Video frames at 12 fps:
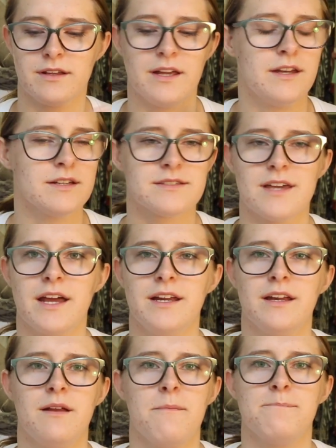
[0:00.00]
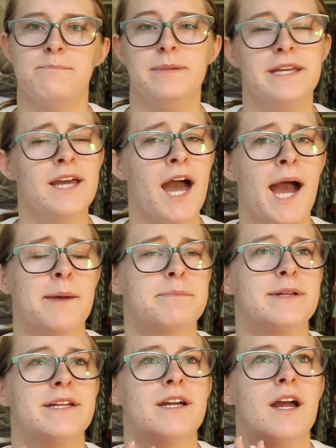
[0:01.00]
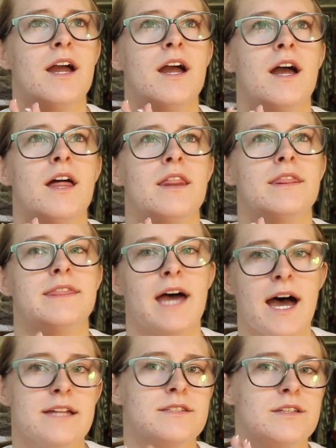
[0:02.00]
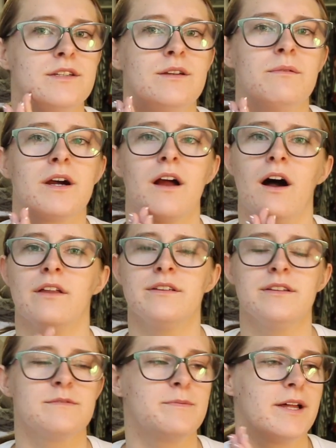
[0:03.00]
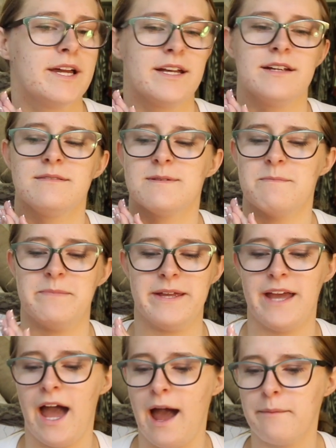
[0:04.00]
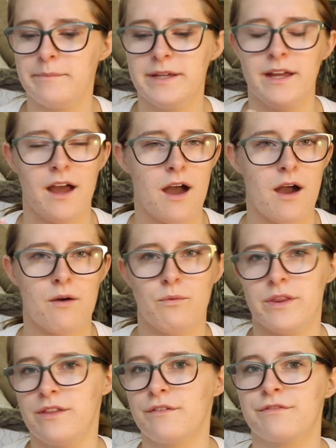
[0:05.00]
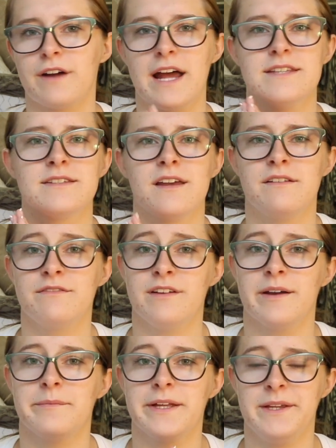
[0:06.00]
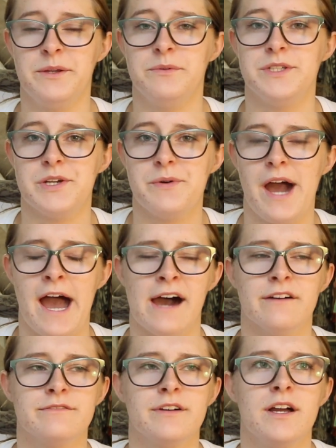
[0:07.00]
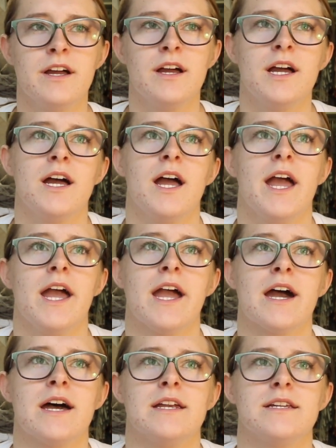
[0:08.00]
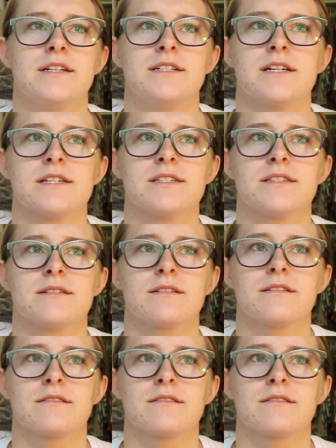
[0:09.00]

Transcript: Get excited, be happy that you are on this planet, be happy with the friends and family you do have, and just